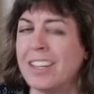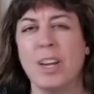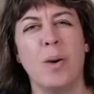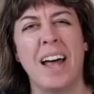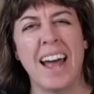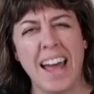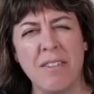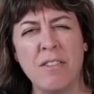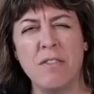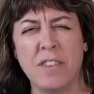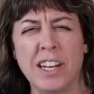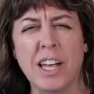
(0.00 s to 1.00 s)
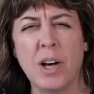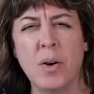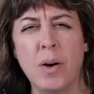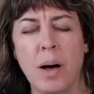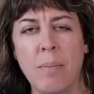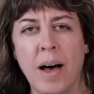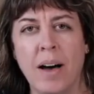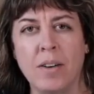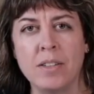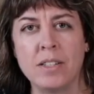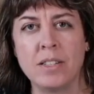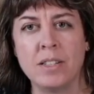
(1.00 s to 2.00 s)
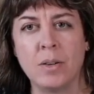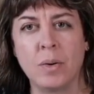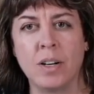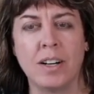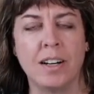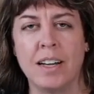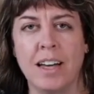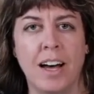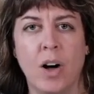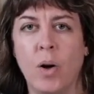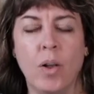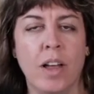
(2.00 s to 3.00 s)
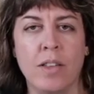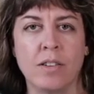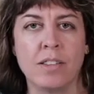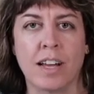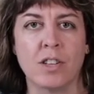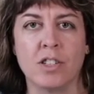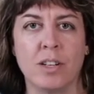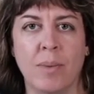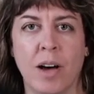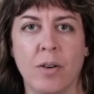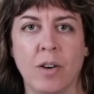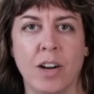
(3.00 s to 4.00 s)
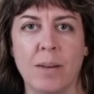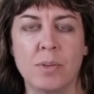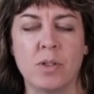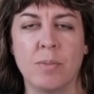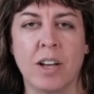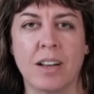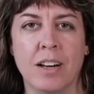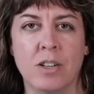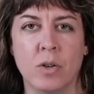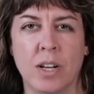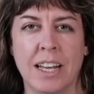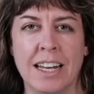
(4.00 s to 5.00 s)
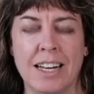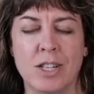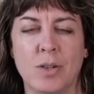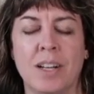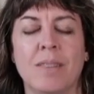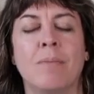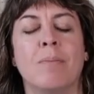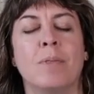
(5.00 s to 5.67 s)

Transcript: You know what? I have a video about, or a whole other section about grapes, so I'm not going to totally get into it.